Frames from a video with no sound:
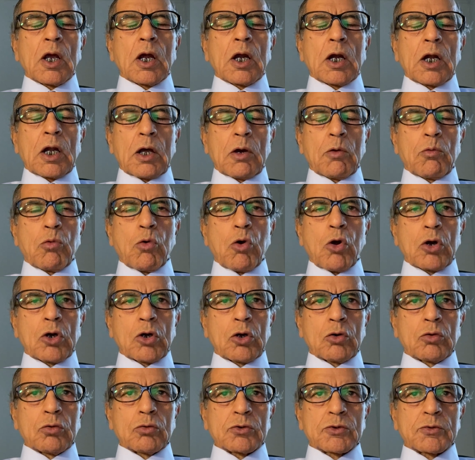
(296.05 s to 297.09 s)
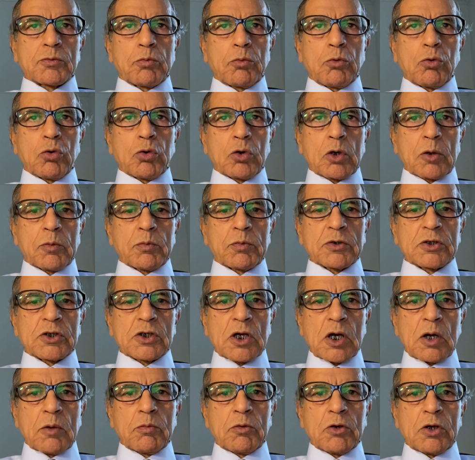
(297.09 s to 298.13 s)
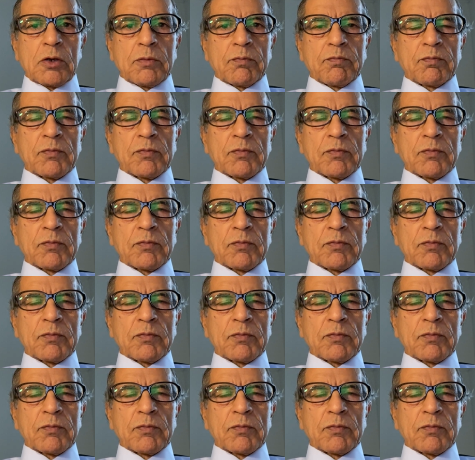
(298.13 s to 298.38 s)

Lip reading: and I wanted to support a Punjabi.